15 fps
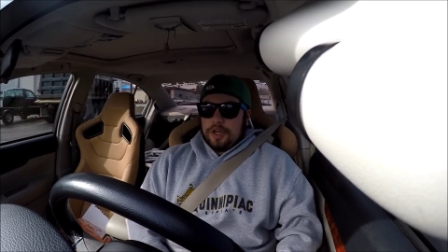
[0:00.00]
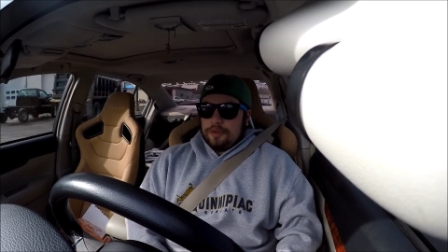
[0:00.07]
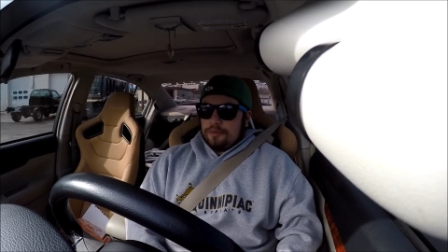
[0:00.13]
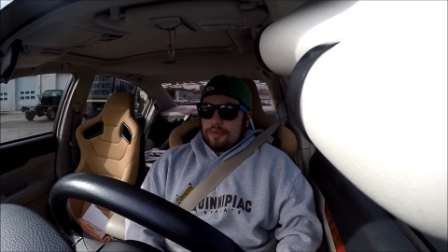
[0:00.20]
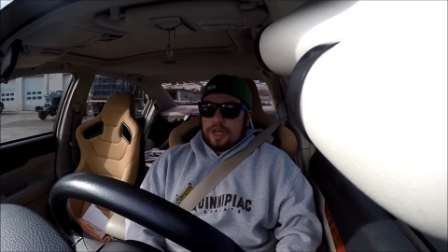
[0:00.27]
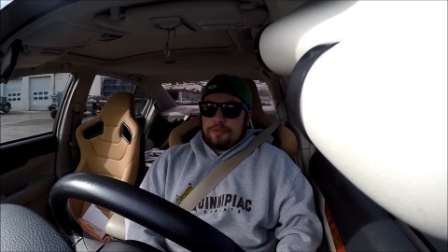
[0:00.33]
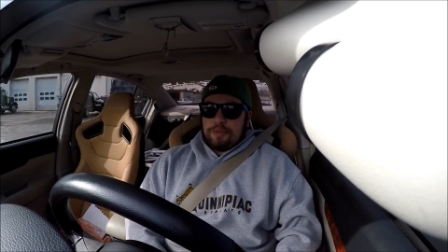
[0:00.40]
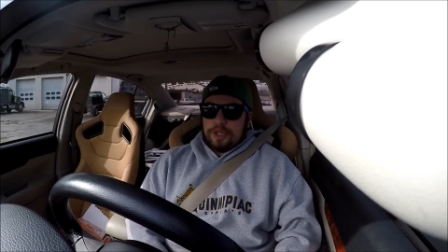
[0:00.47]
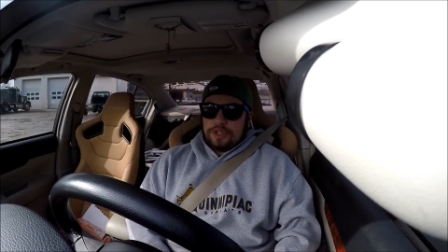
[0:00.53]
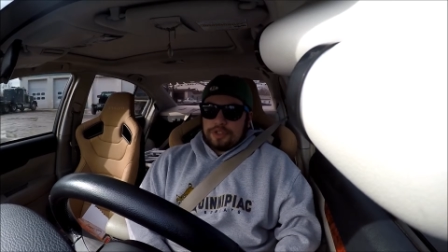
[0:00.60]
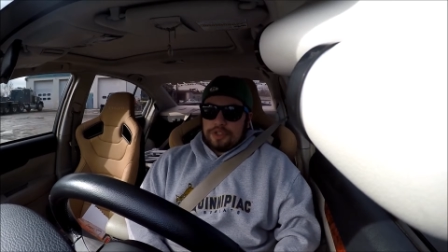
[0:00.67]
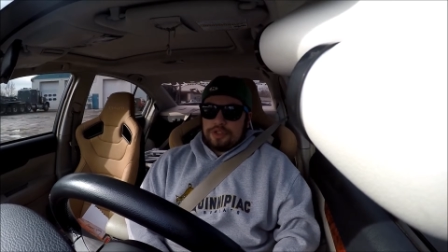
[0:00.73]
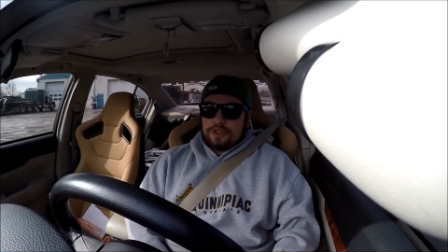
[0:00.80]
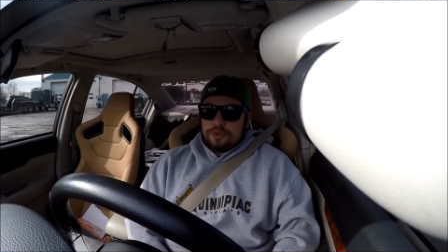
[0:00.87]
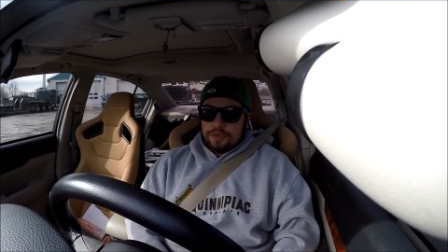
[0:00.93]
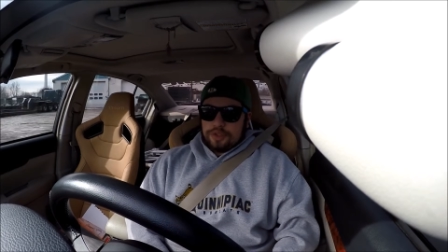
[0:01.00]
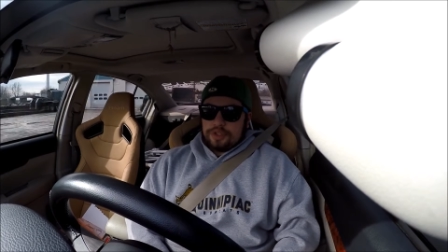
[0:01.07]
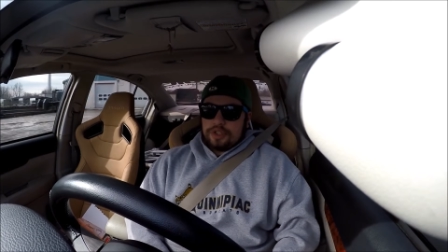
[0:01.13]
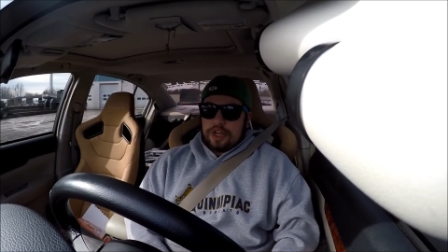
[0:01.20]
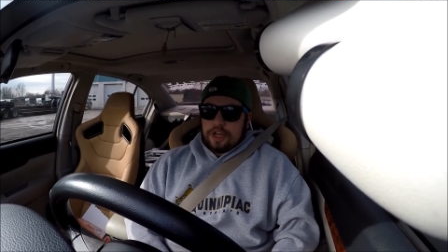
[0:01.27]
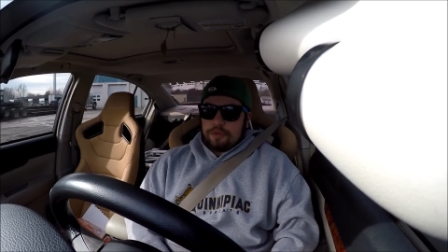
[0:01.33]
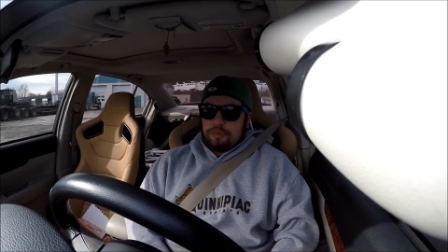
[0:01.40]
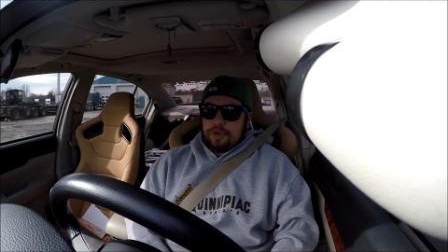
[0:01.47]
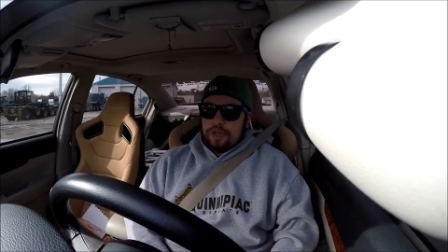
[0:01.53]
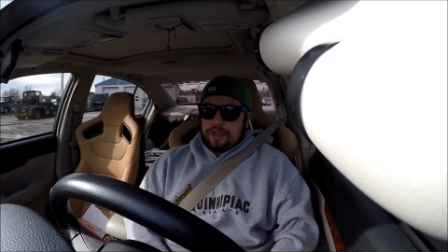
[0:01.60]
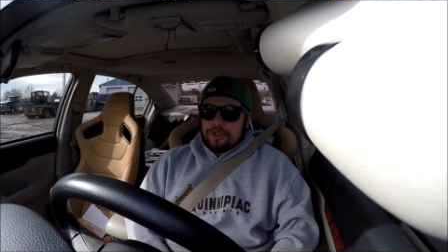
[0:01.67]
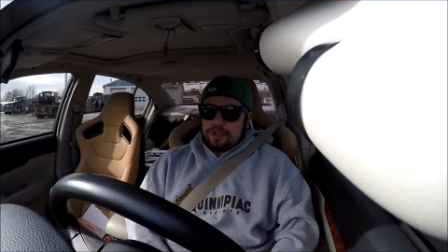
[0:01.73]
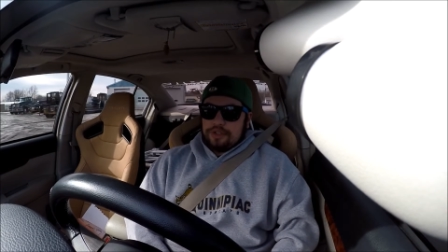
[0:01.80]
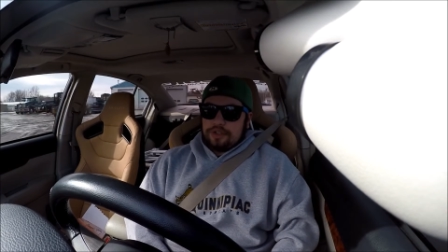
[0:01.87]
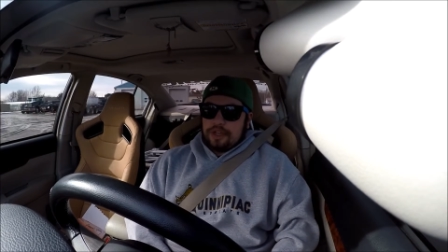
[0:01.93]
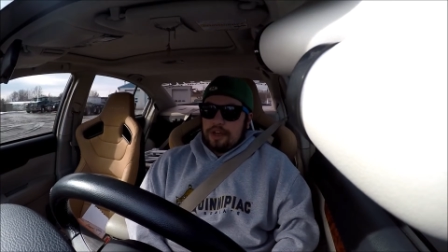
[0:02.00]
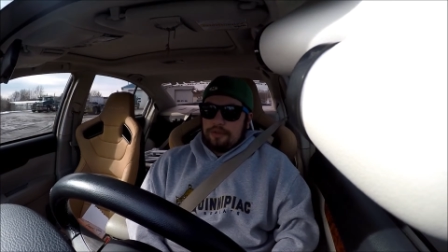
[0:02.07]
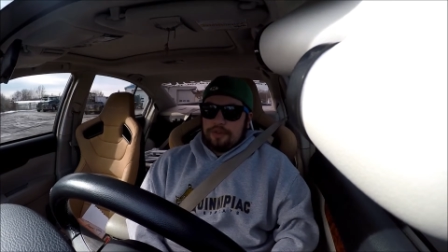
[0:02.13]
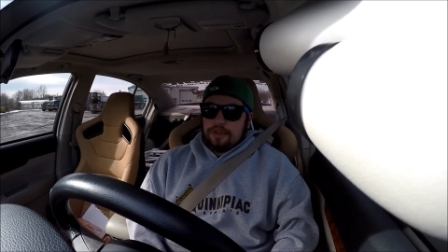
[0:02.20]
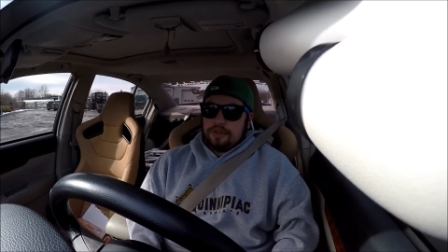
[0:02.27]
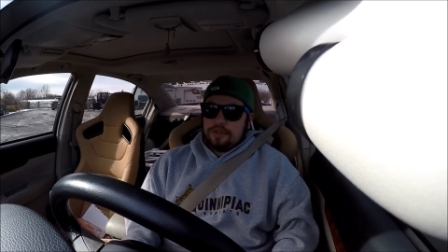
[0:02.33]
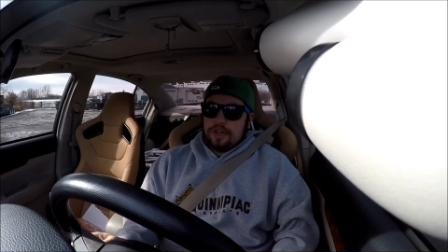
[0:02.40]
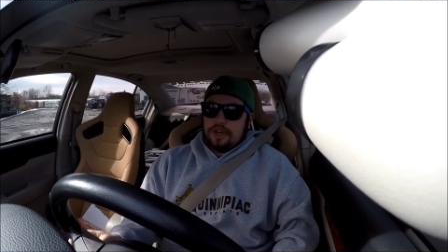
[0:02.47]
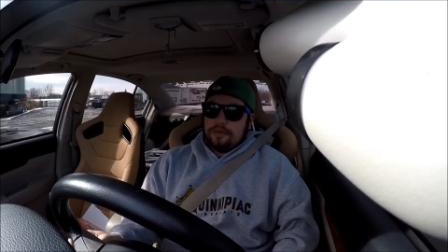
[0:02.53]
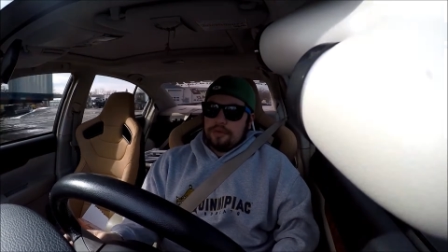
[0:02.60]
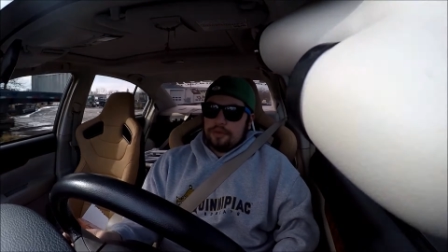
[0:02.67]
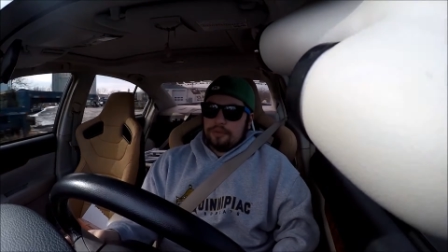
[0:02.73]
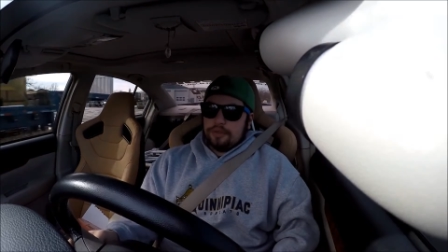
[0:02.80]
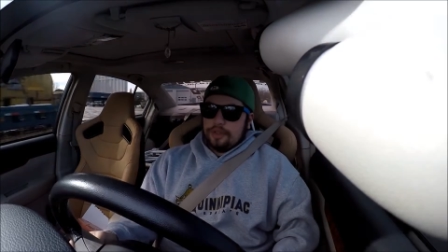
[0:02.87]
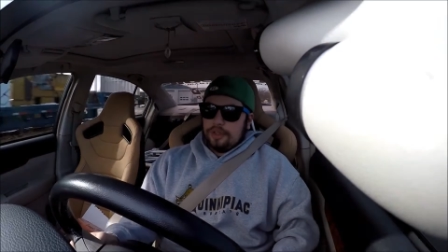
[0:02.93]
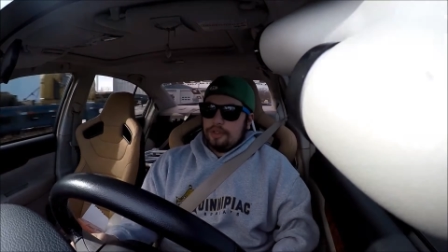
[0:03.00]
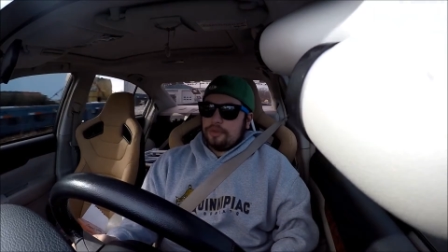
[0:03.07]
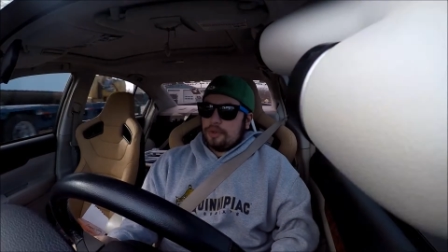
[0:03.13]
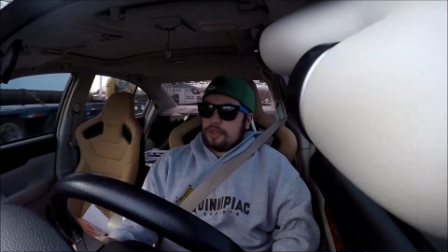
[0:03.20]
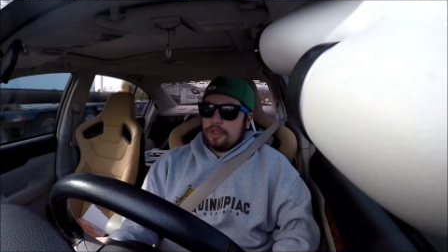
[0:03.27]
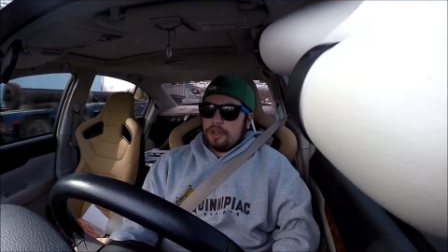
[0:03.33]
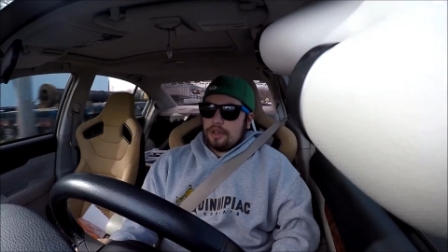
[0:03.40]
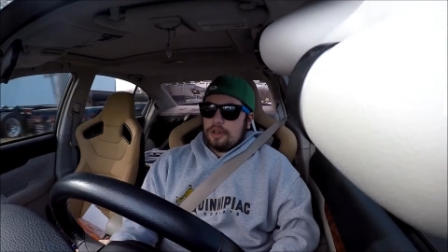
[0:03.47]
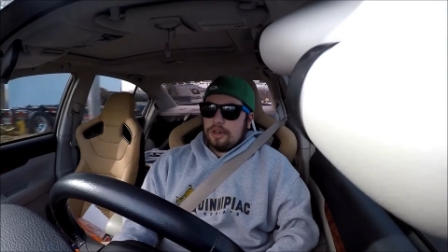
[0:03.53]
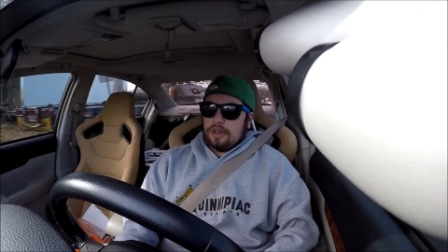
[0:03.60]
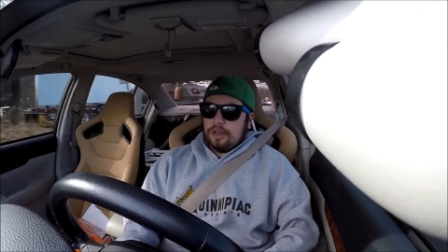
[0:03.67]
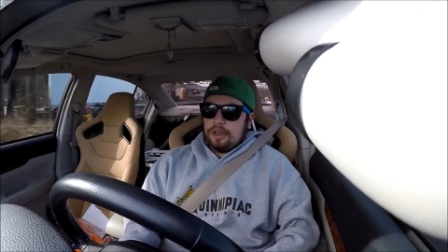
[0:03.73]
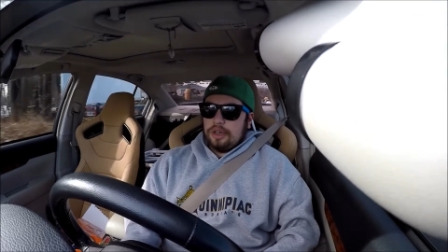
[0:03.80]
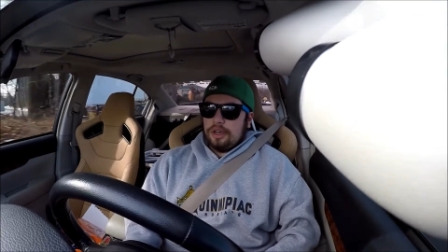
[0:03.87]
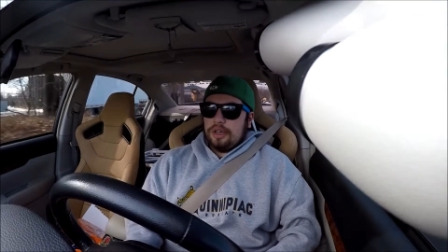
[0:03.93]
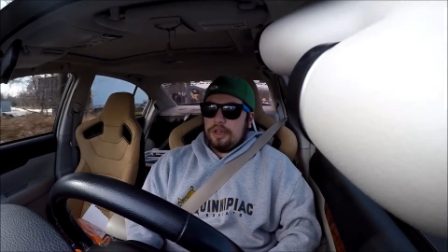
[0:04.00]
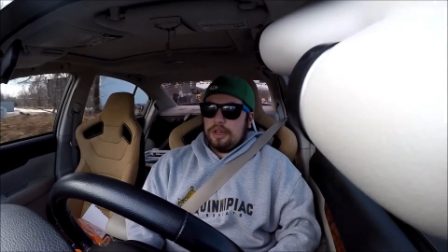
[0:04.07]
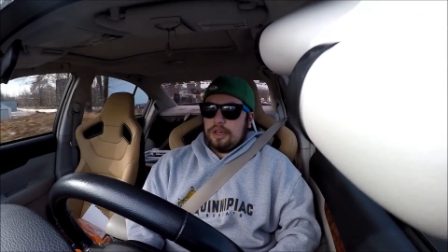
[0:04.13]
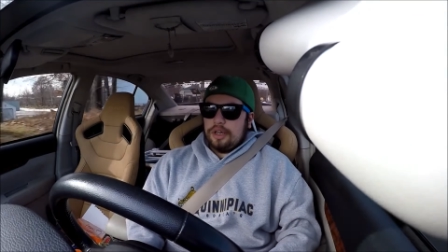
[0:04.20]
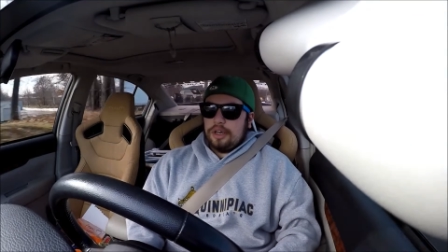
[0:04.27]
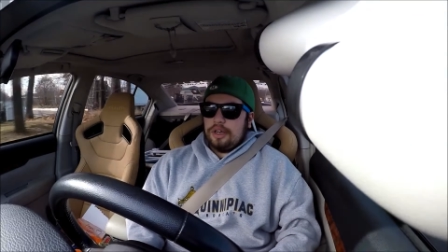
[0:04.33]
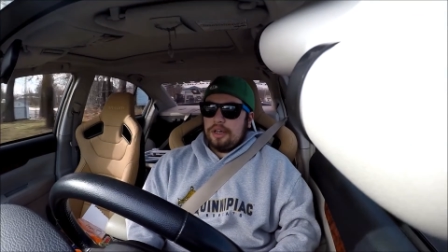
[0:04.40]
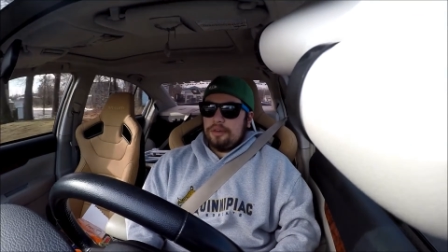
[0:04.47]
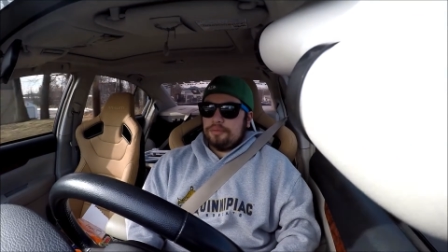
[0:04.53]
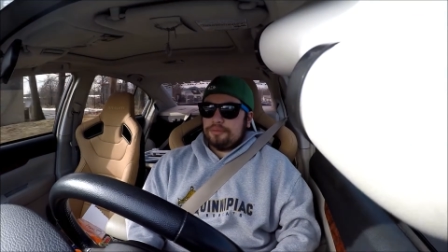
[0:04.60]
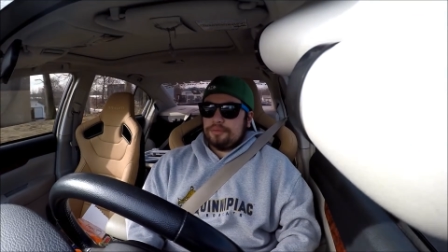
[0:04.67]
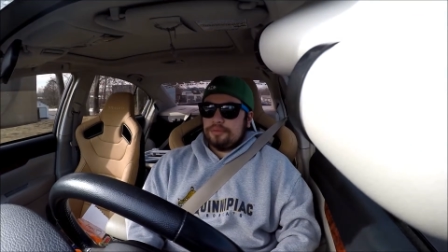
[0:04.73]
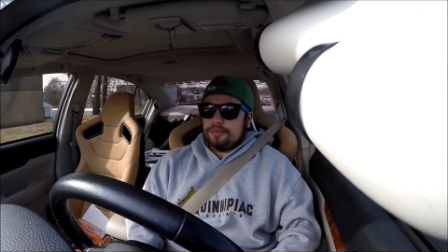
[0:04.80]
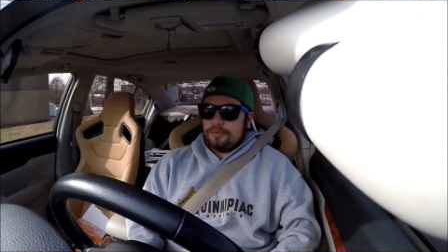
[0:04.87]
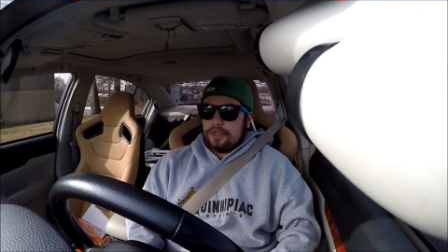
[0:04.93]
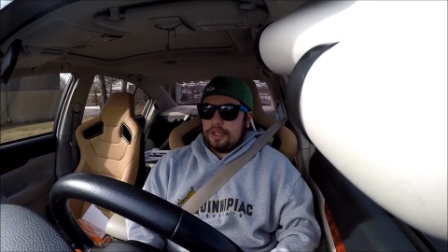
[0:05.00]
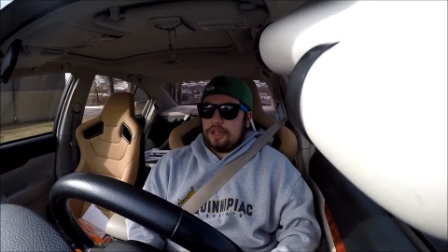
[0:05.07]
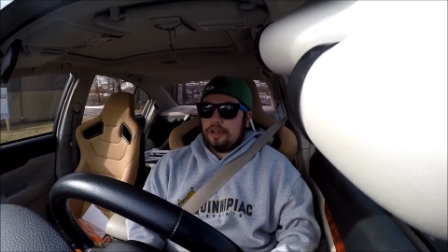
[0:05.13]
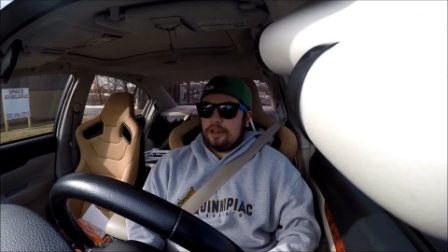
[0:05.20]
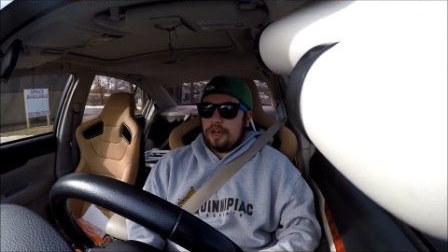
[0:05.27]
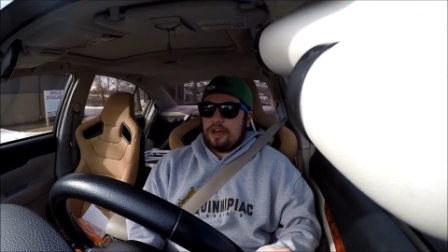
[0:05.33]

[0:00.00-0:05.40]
My biggest issue with the stock brakes is after you're driving them really hard, you know,